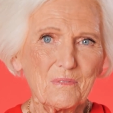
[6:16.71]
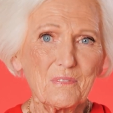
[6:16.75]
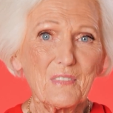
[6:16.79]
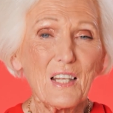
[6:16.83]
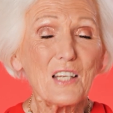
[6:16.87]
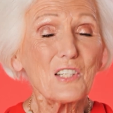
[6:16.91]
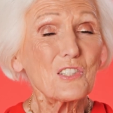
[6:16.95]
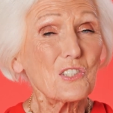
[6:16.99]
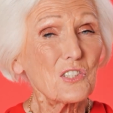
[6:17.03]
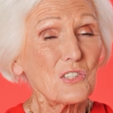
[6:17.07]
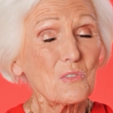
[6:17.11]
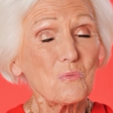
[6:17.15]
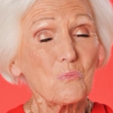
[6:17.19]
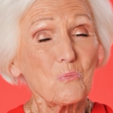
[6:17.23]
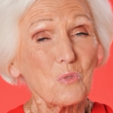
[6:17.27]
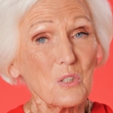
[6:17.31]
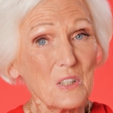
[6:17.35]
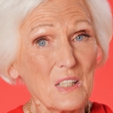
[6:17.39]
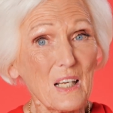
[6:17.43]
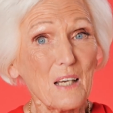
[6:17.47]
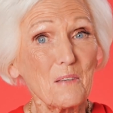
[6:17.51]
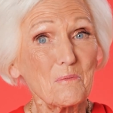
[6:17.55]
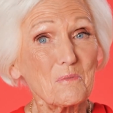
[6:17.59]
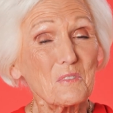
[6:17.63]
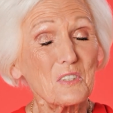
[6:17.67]
That's
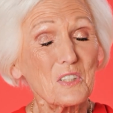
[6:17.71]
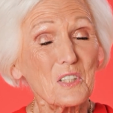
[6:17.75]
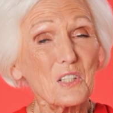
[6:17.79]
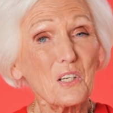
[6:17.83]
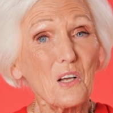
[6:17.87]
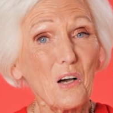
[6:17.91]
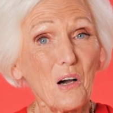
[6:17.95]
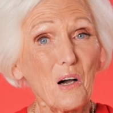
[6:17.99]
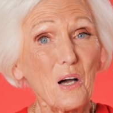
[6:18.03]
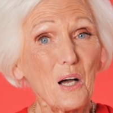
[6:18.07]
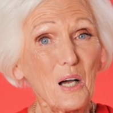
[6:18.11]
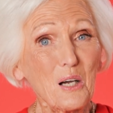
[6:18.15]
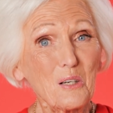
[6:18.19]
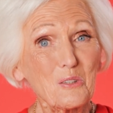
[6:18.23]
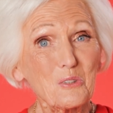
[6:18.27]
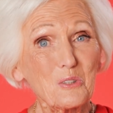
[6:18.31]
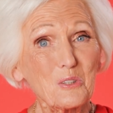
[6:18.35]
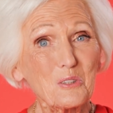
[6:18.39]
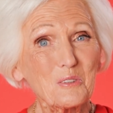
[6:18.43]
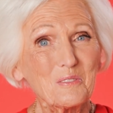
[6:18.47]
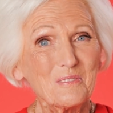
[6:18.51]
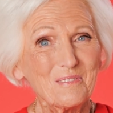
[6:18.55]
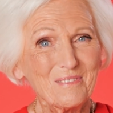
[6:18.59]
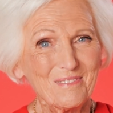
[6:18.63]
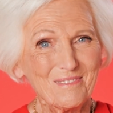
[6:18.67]
what happens in
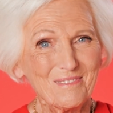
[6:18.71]
ours.